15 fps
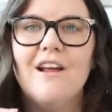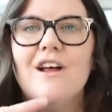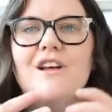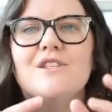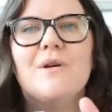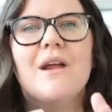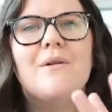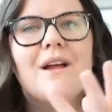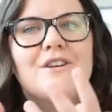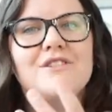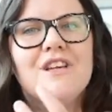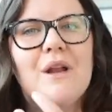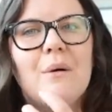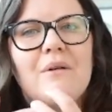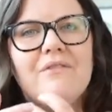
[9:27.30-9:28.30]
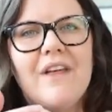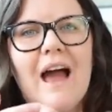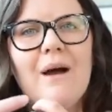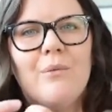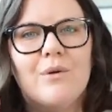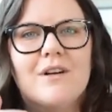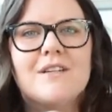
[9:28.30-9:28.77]
So I don't actually know if
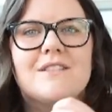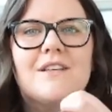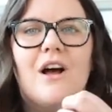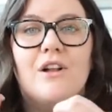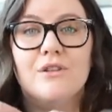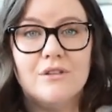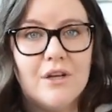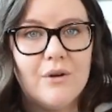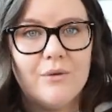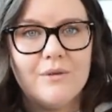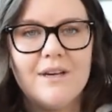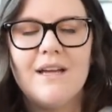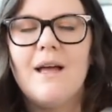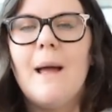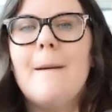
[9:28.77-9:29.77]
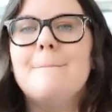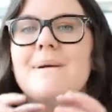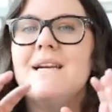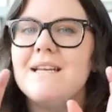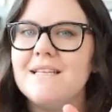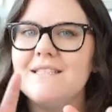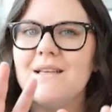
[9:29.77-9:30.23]
that works alone, but
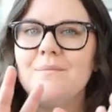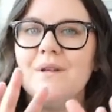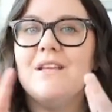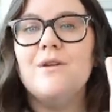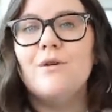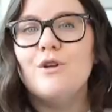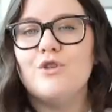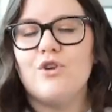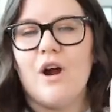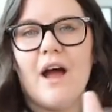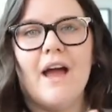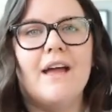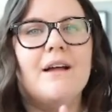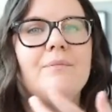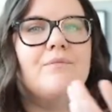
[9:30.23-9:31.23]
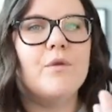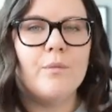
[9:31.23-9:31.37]
it is something you can try.